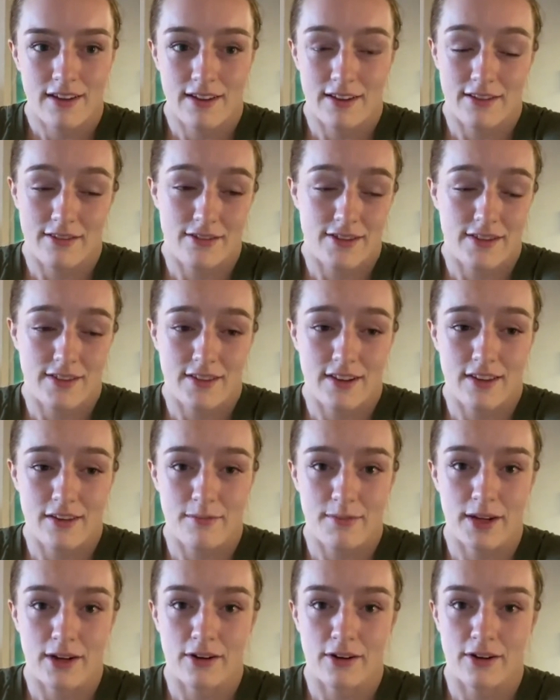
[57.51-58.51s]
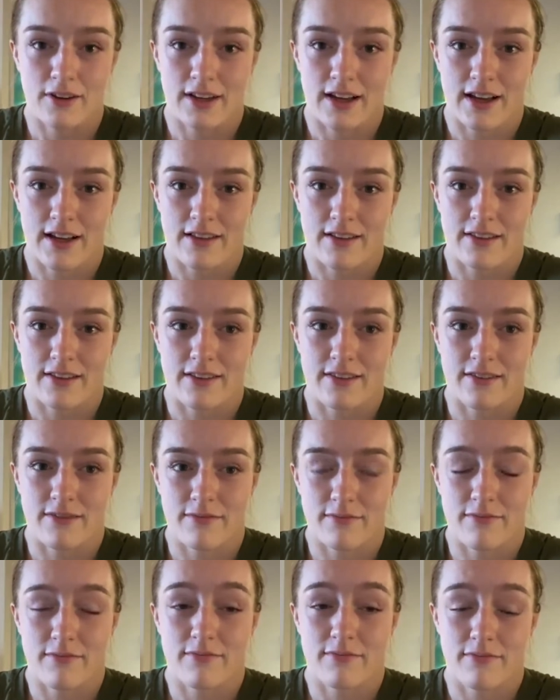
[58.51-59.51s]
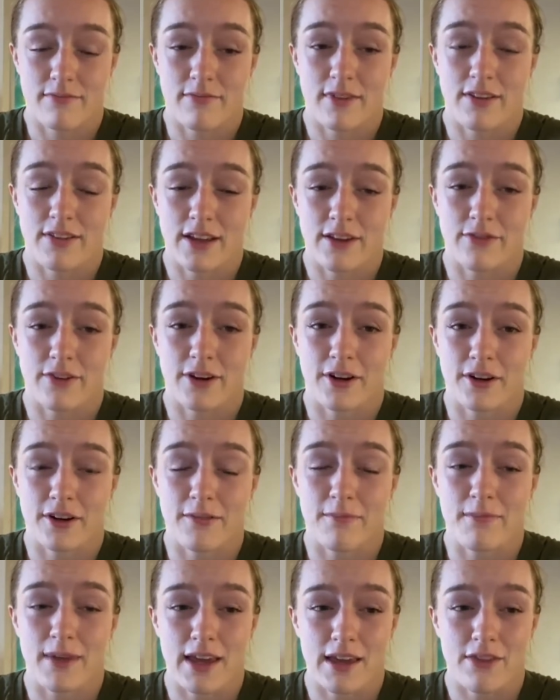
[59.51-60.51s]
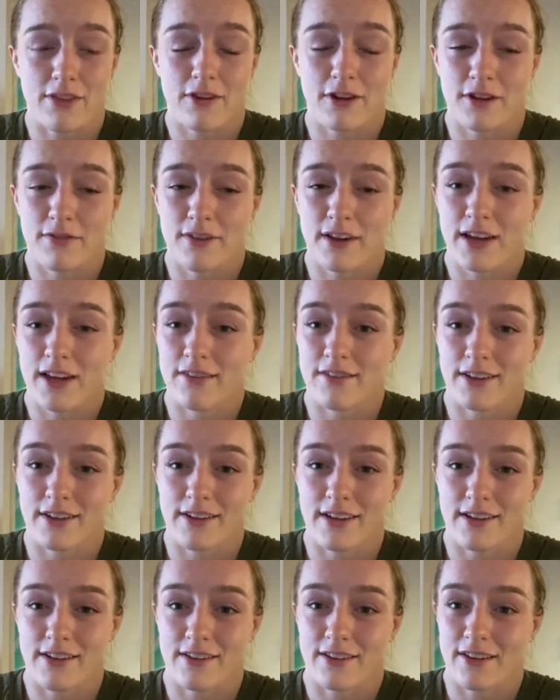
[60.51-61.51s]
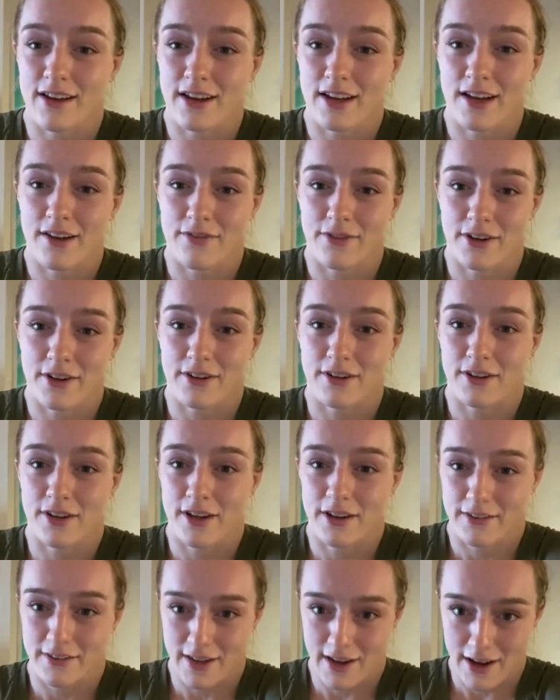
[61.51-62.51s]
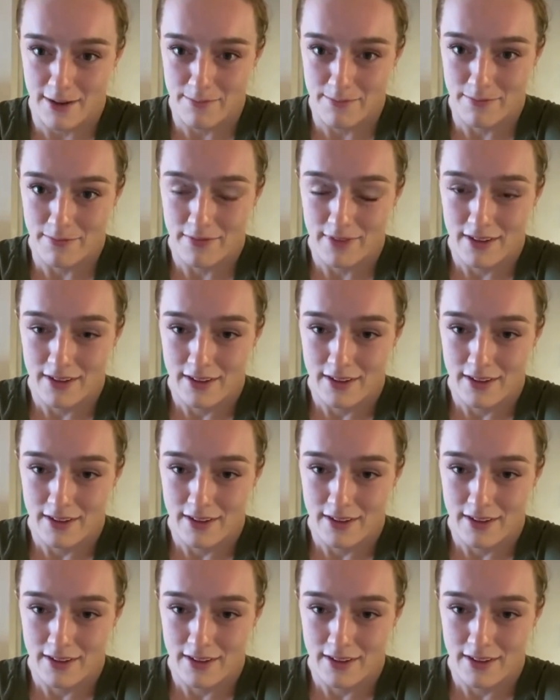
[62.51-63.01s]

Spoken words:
And she's another big girl that has 35. It takes a lot of effort and a lot of time.